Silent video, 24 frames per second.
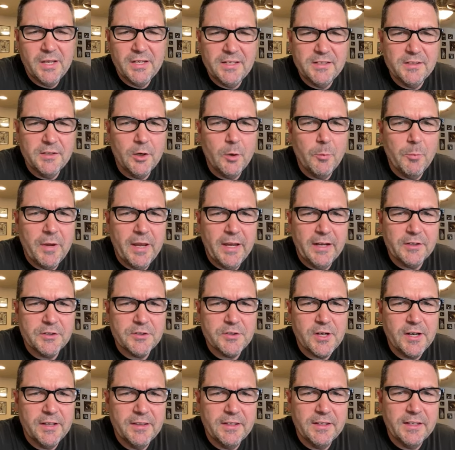need to go back and
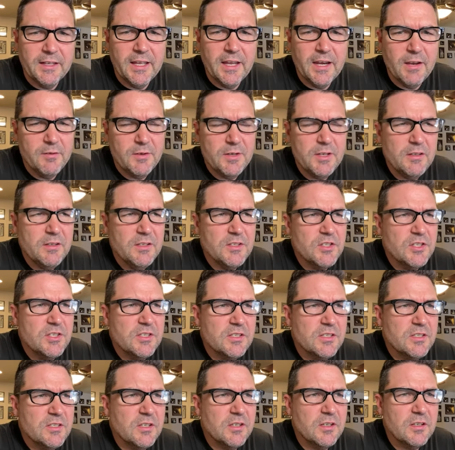try that again. Evidently,
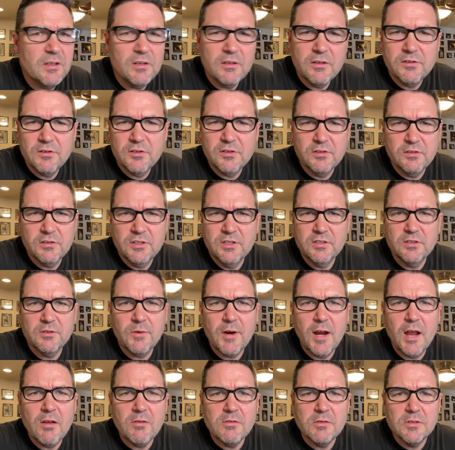she's
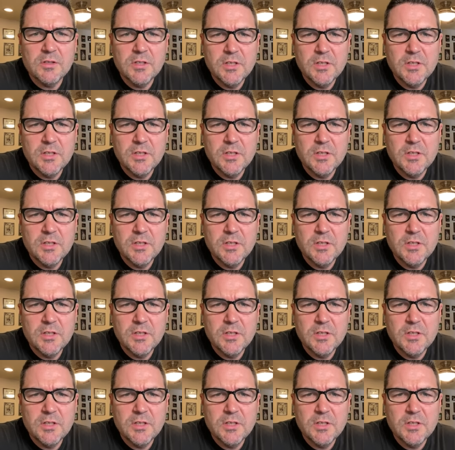around.